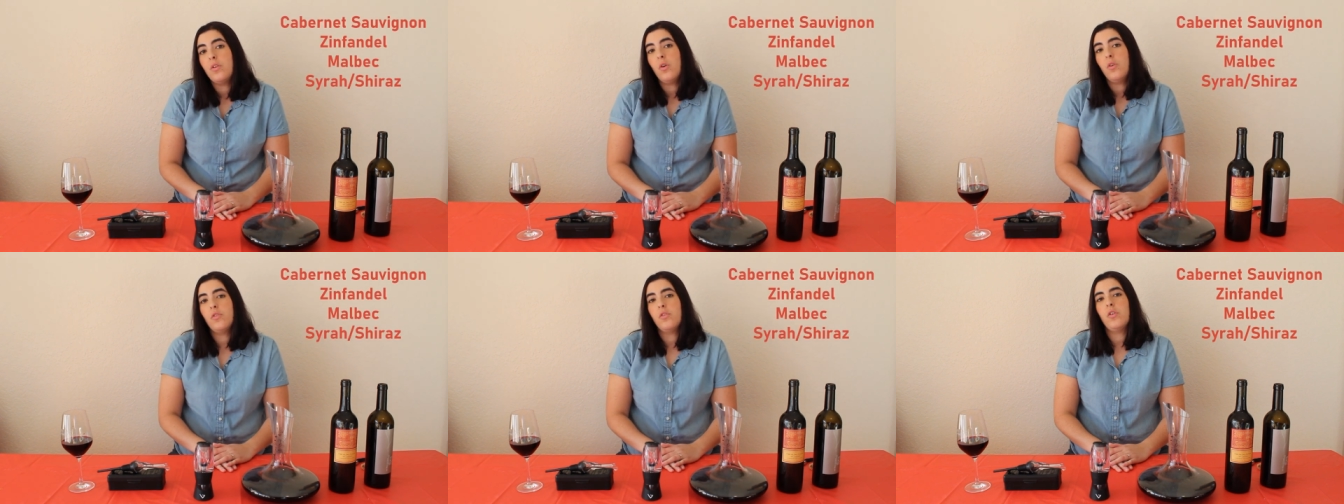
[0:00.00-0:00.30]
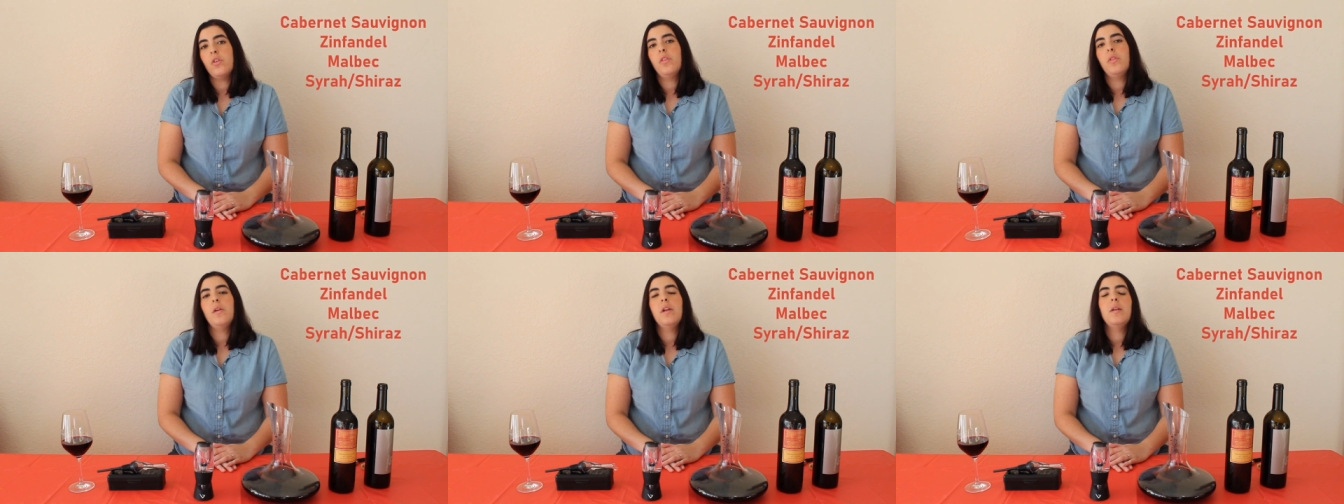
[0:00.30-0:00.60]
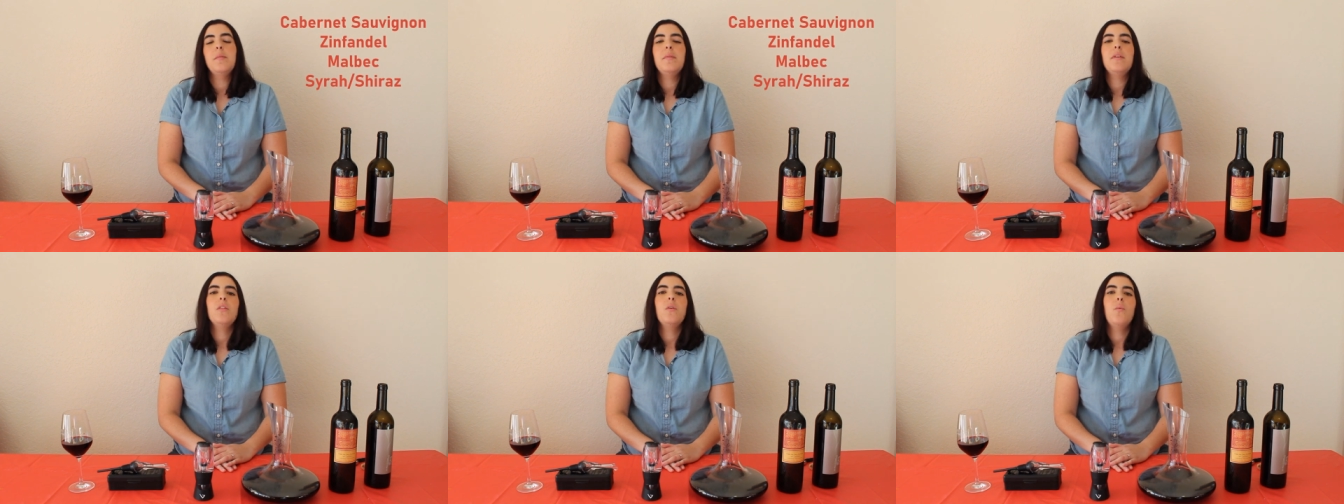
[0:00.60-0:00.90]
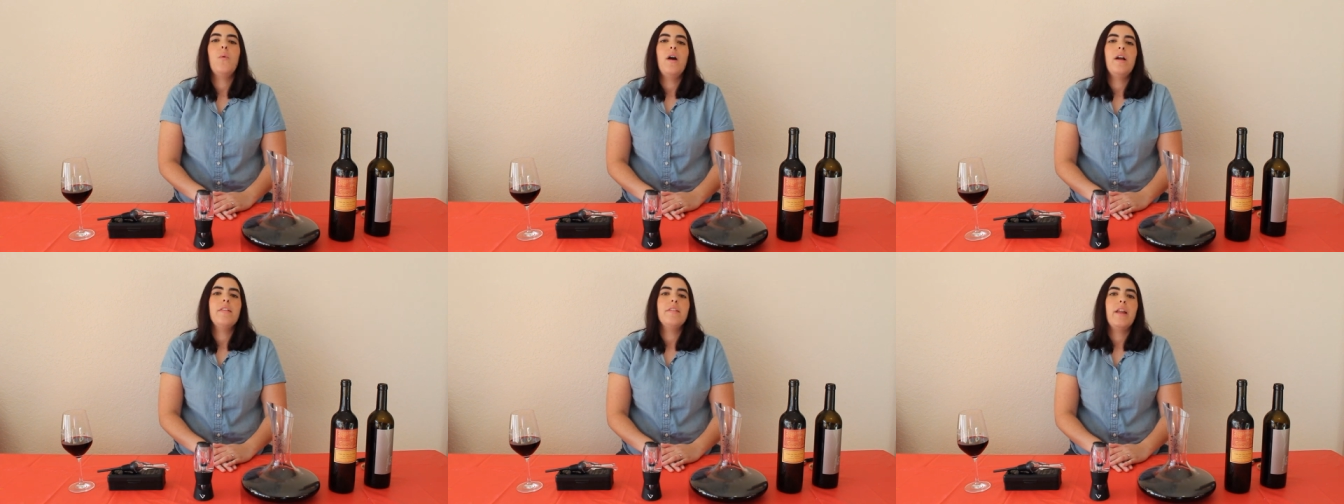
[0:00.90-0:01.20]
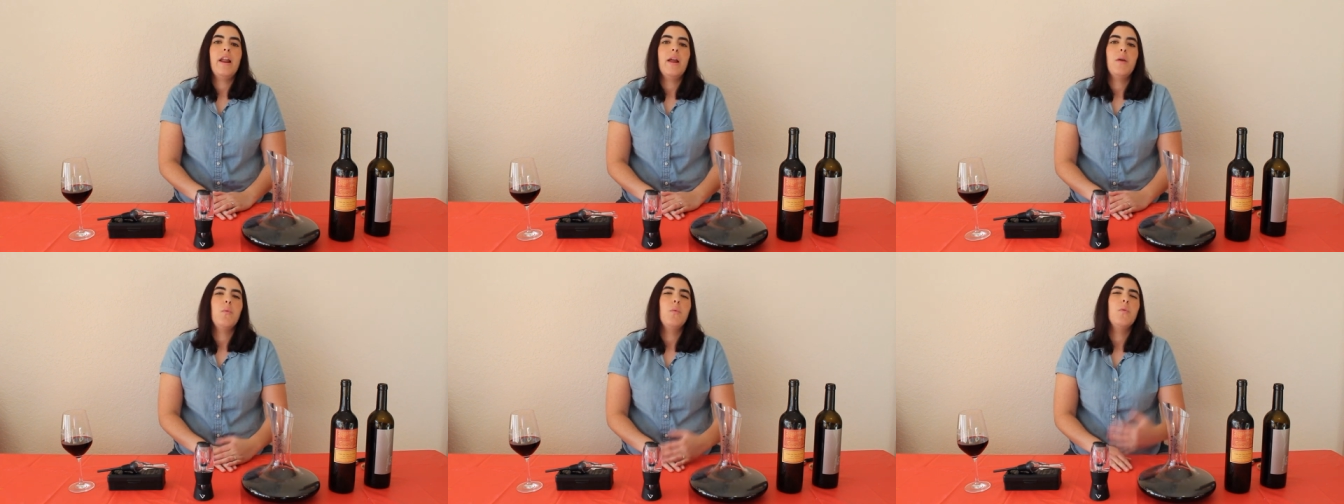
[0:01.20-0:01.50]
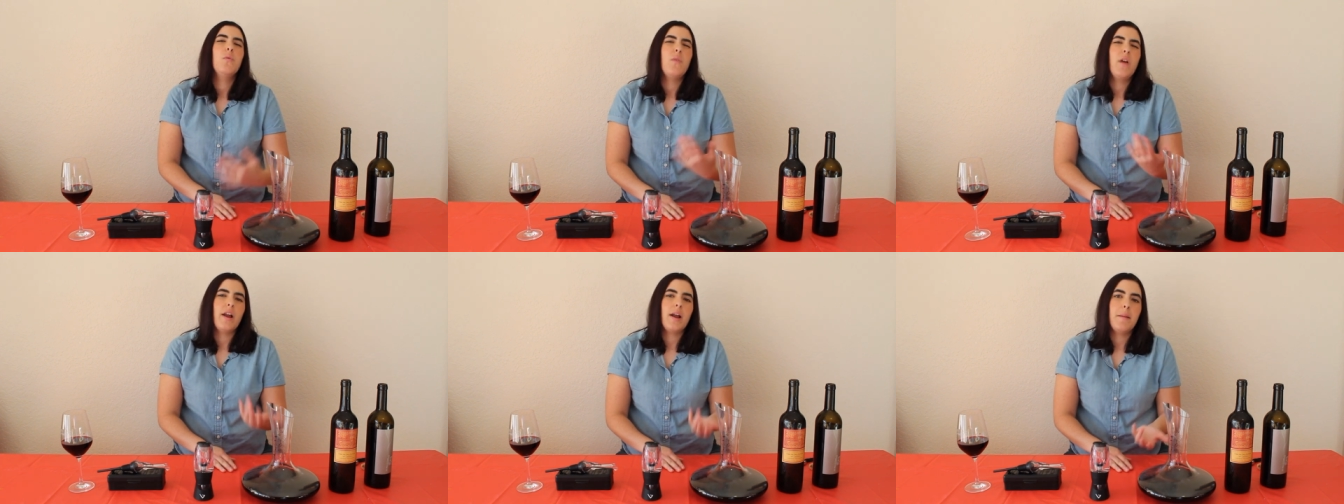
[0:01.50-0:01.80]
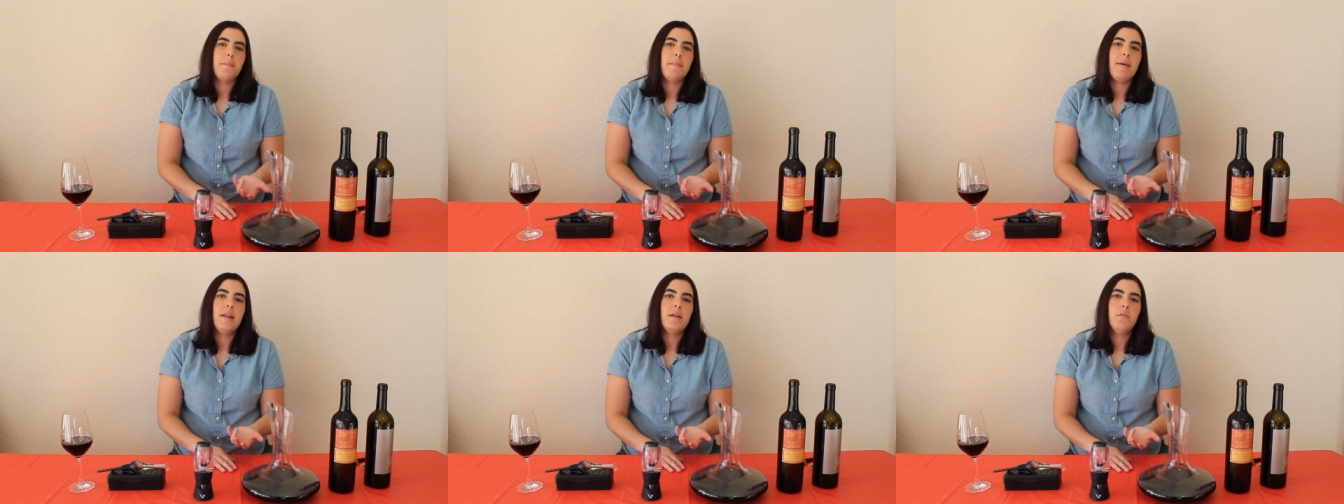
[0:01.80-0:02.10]
Those are going to be the wines that I would
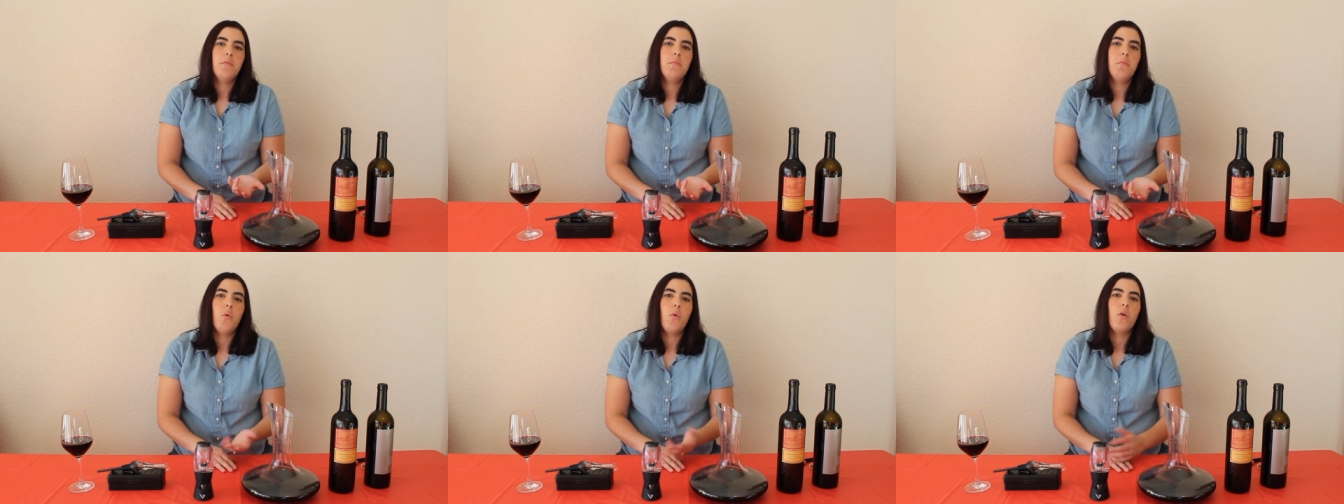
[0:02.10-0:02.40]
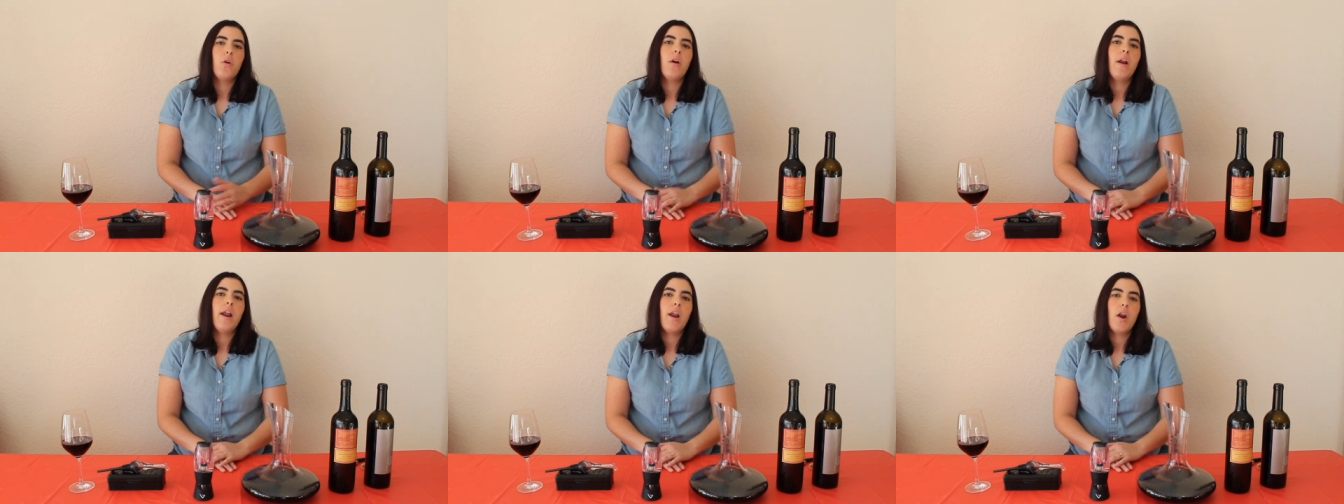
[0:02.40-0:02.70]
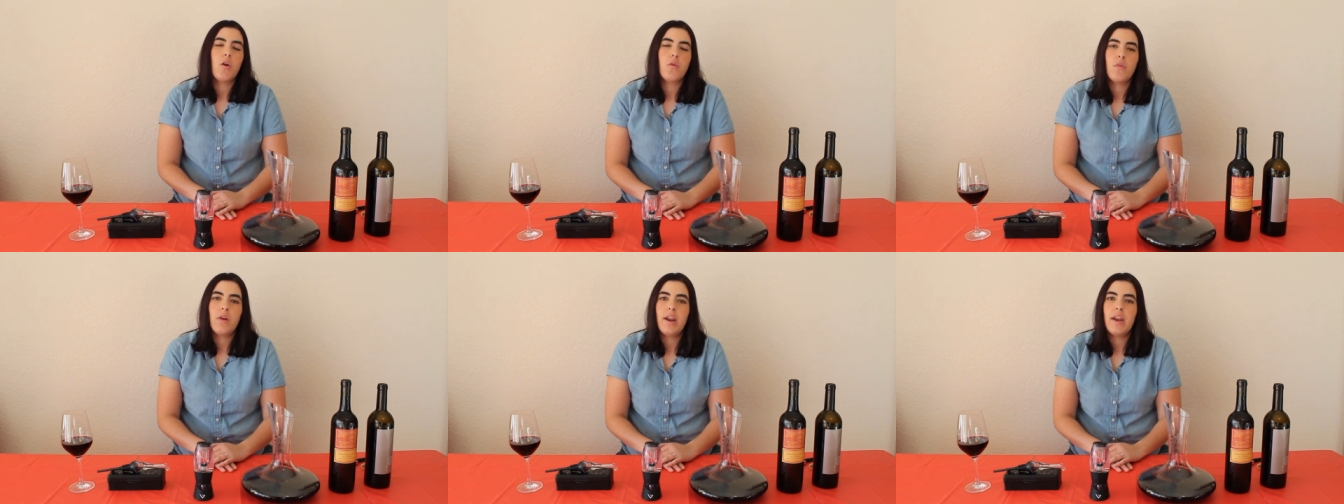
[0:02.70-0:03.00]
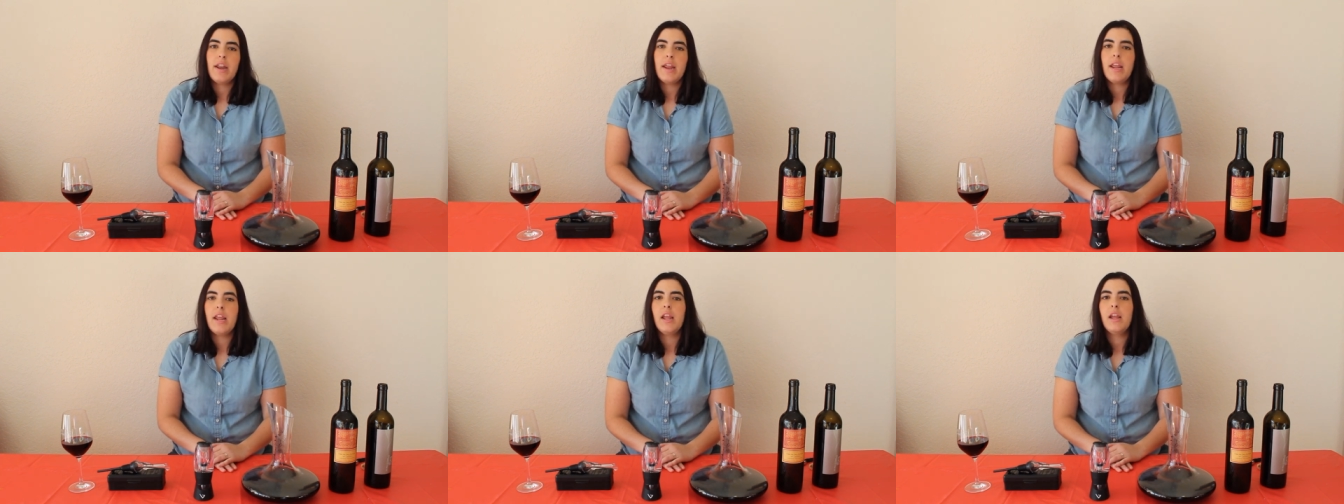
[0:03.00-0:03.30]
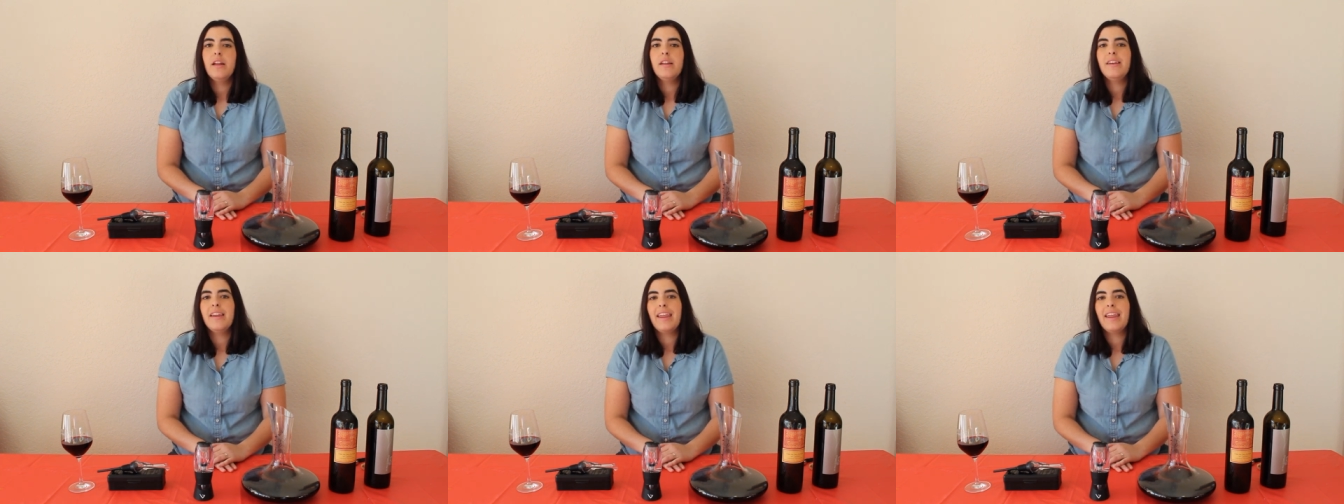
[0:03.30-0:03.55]
recommend more aerating,